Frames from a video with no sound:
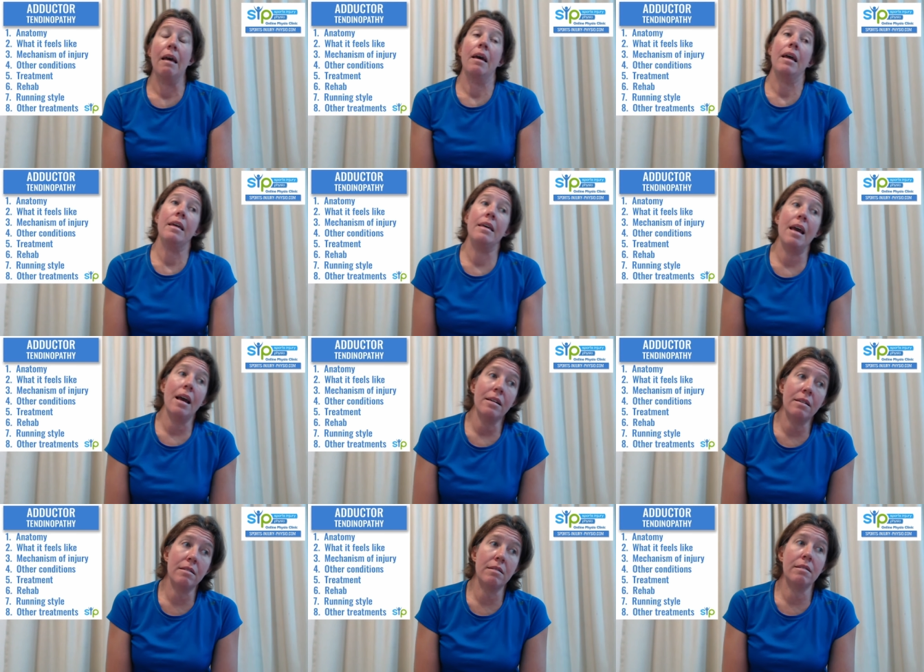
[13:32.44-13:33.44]

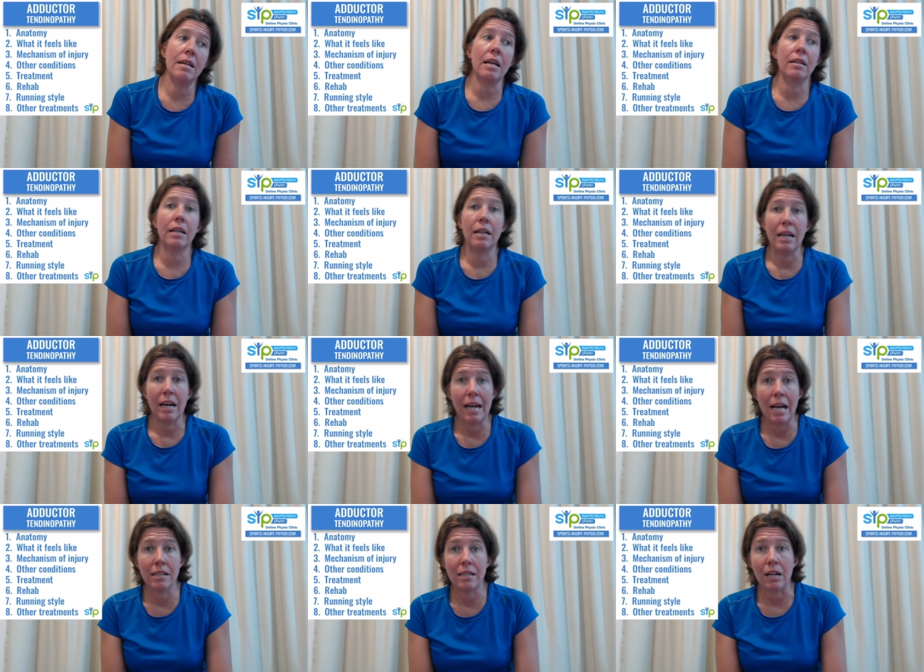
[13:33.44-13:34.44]
Yes, technically, I
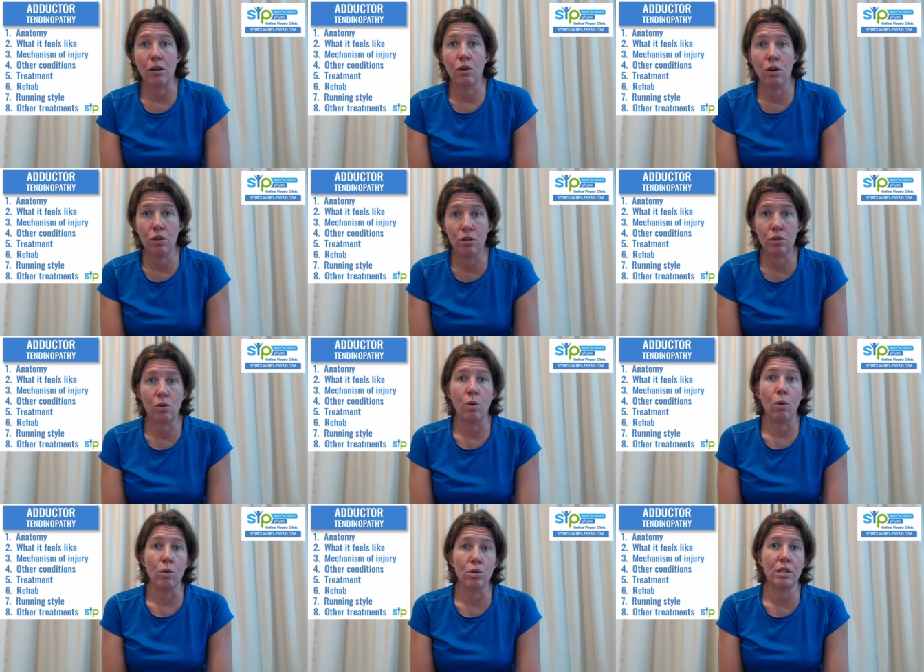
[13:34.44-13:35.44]
guess that could
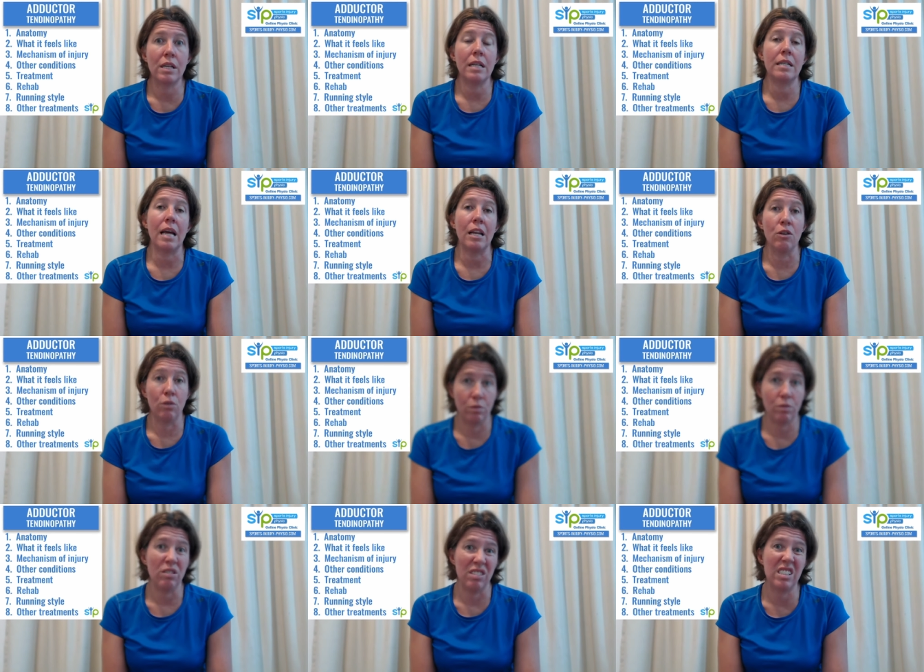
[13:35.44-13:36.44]
cause it, and
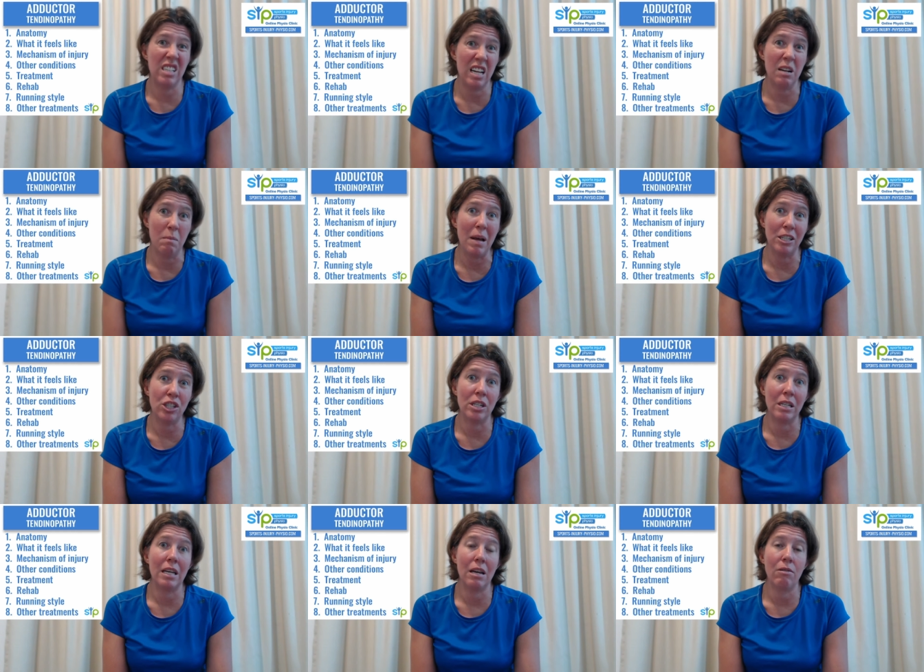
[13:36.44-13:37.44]
you'll see it
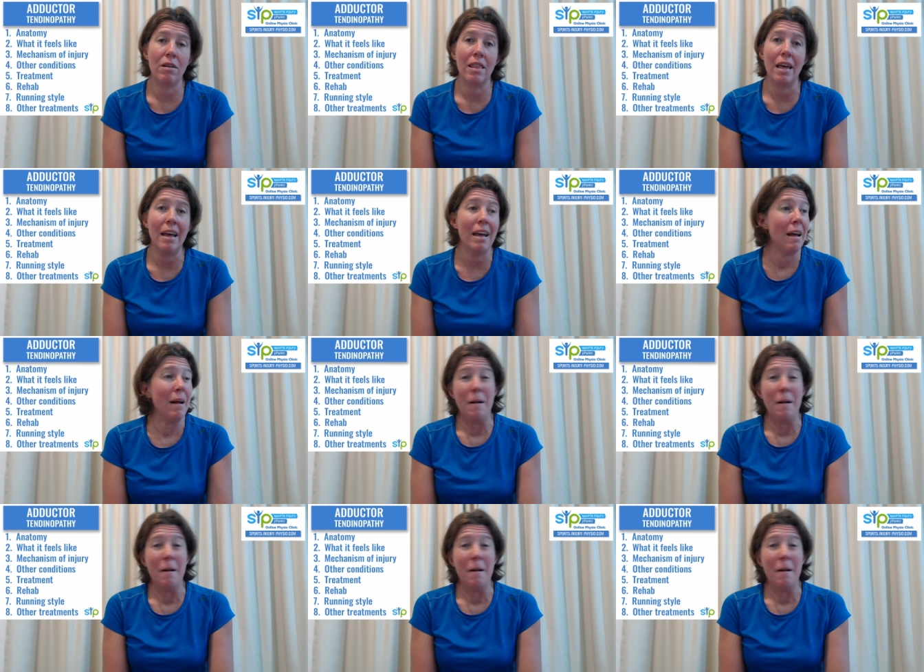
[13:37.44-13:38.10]
mentioned here and there.